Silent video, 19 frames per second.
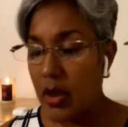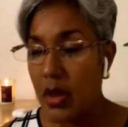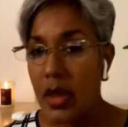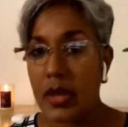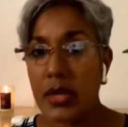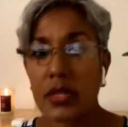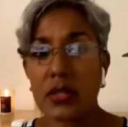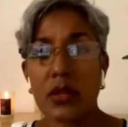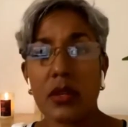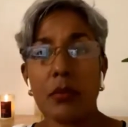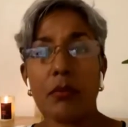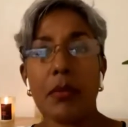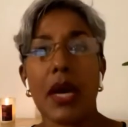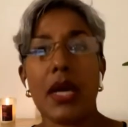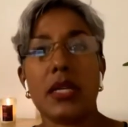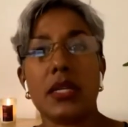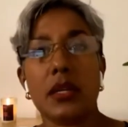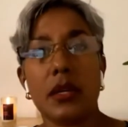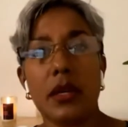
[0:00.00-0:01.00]
It doesn't
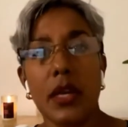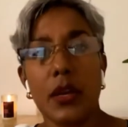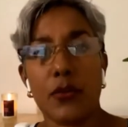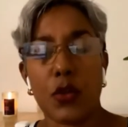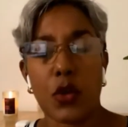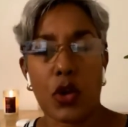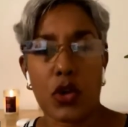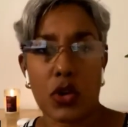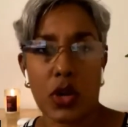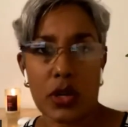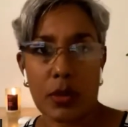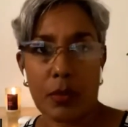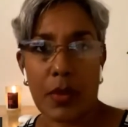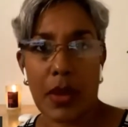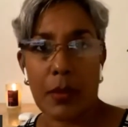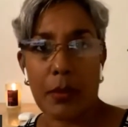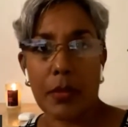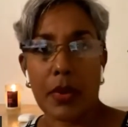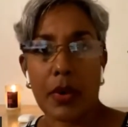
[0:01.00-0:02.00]
matter if you're not a
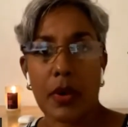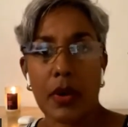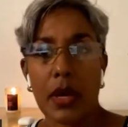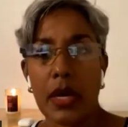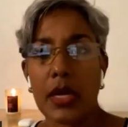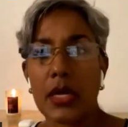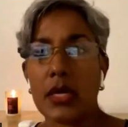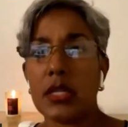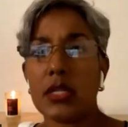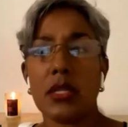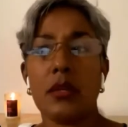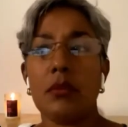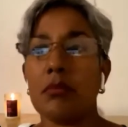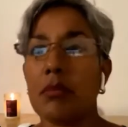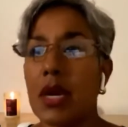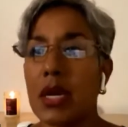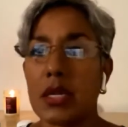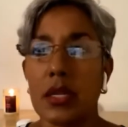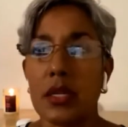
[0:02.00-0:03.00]
member, and it doesn't
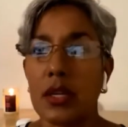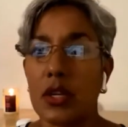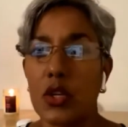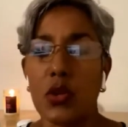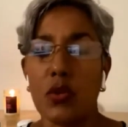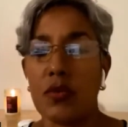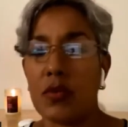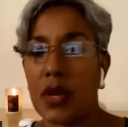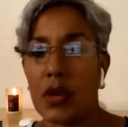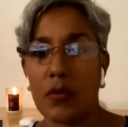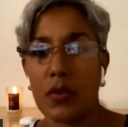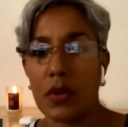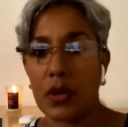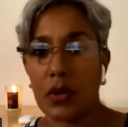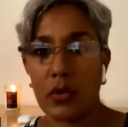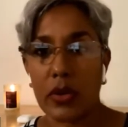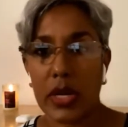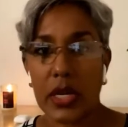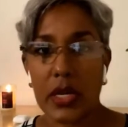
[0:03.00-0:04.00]
matter that you've never
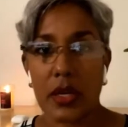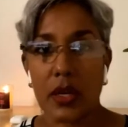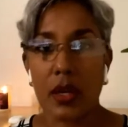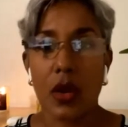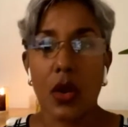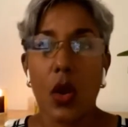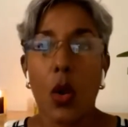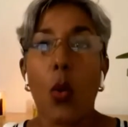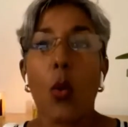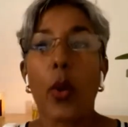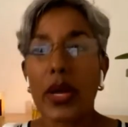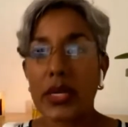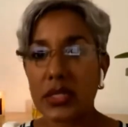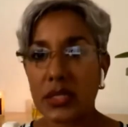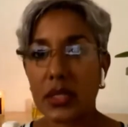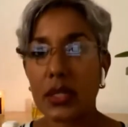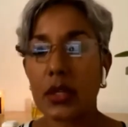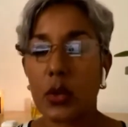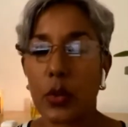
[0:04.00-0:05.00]
agreed. We're
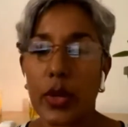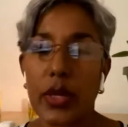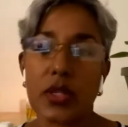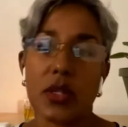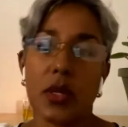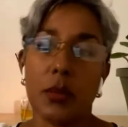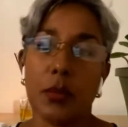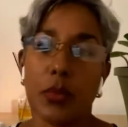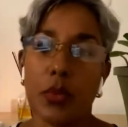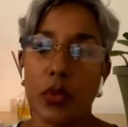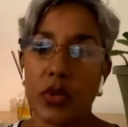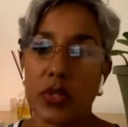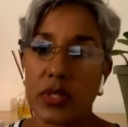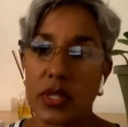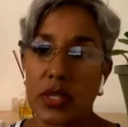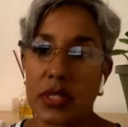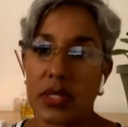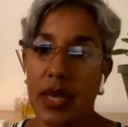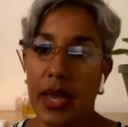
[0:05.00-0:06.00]
still going to impose
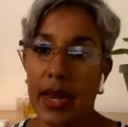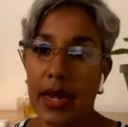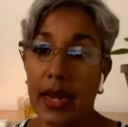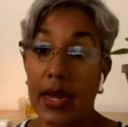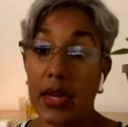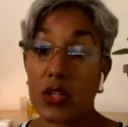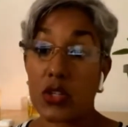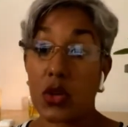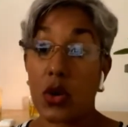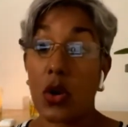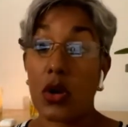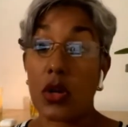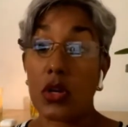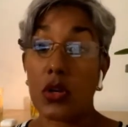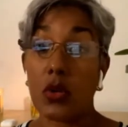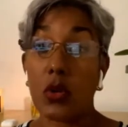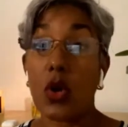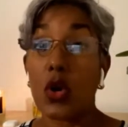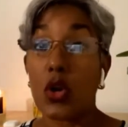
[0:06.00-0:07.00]
these guidelines on
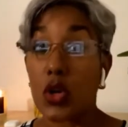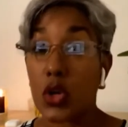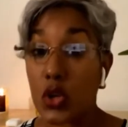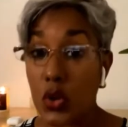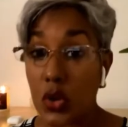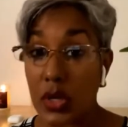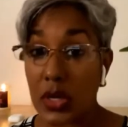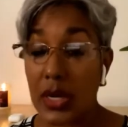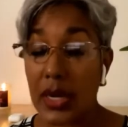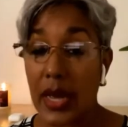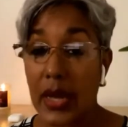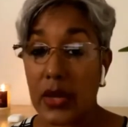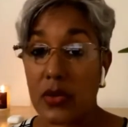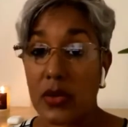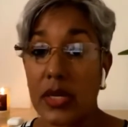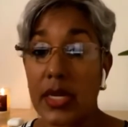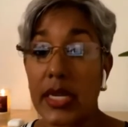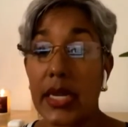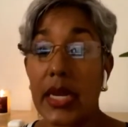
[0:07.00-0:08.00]
you
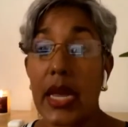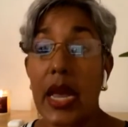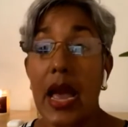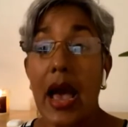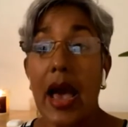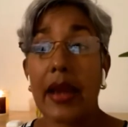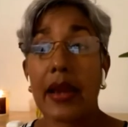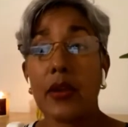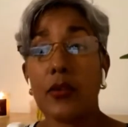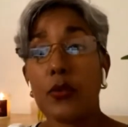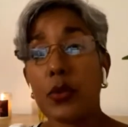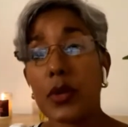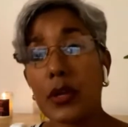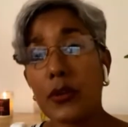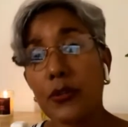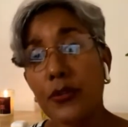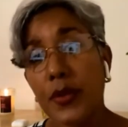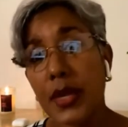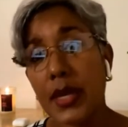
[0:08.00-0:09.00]
unilaterally. And if
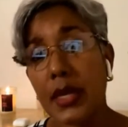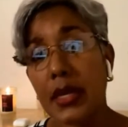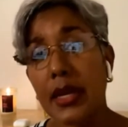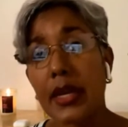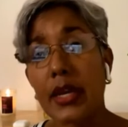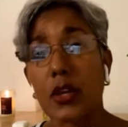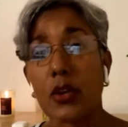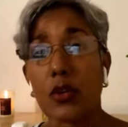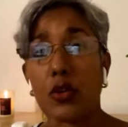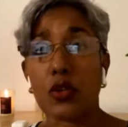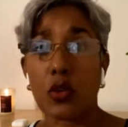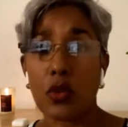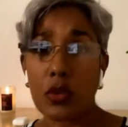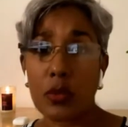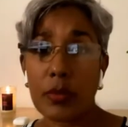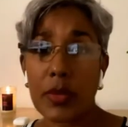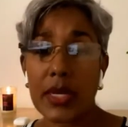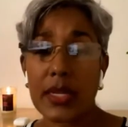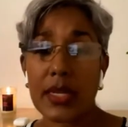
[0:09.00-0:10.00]
we feel like you
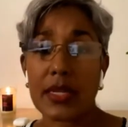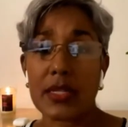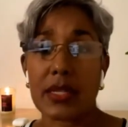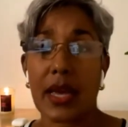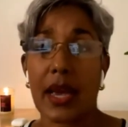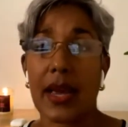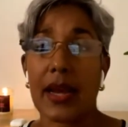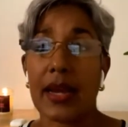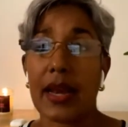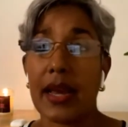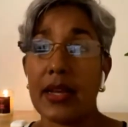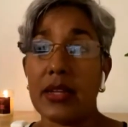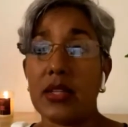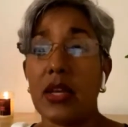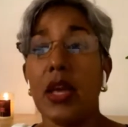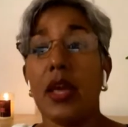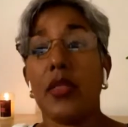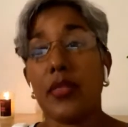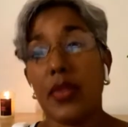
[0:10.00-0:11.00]
don't meet these guidelines,
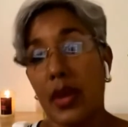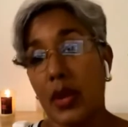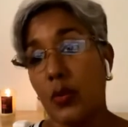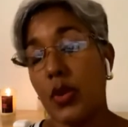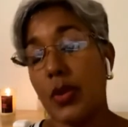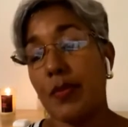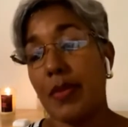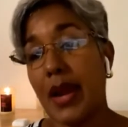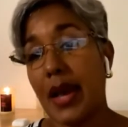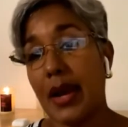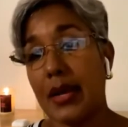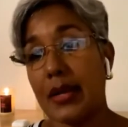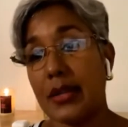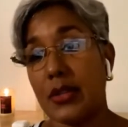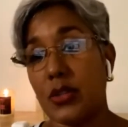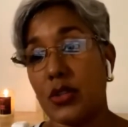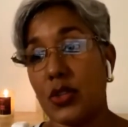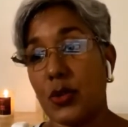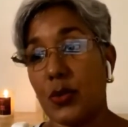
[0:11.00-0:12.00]
then we
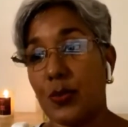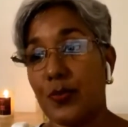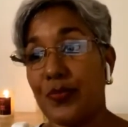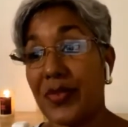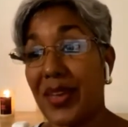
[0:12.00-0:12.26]
blacklist you.